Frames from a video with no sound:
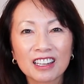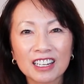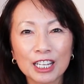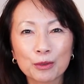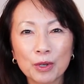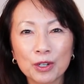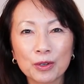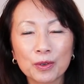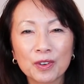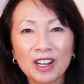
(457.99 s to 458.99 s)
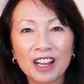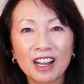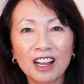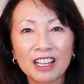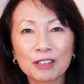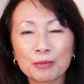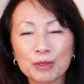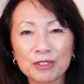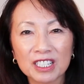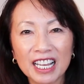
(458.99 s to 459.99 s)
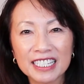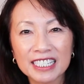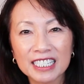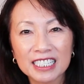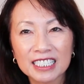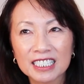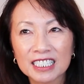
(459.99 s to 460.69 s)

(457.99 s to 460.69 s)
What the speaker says: like, "Whoa, I've been realizing